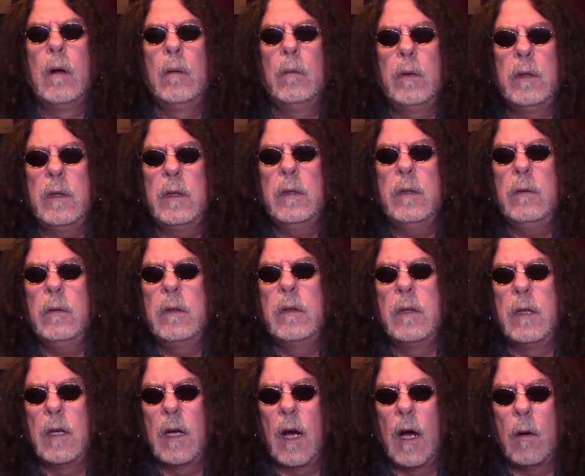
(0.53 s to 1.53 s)
When you're
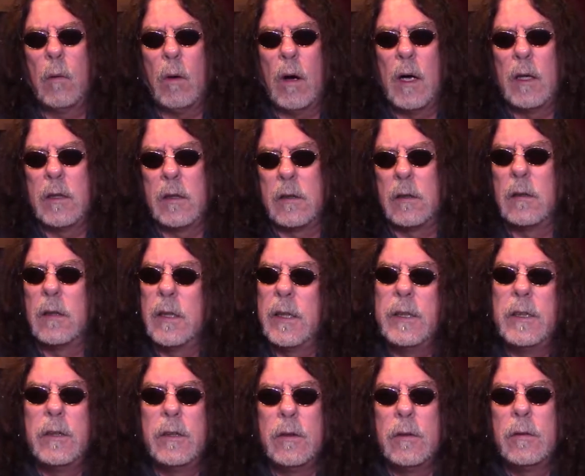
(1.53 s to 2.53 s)
doing DIY
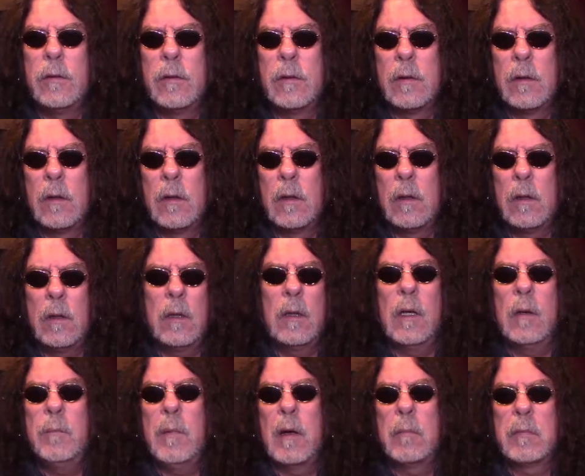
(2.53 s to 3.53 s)
e-juice, you're
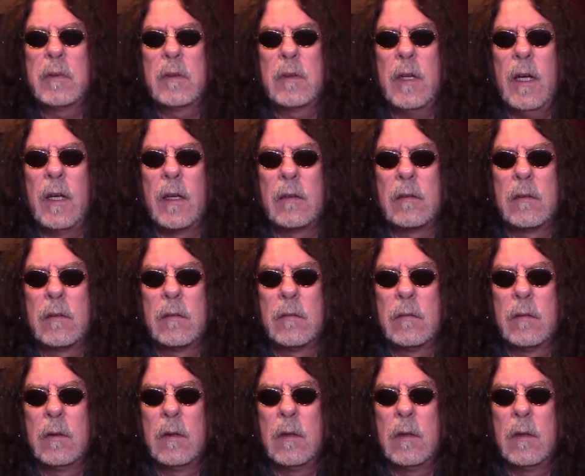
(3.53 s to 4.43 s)
going to make mistakes.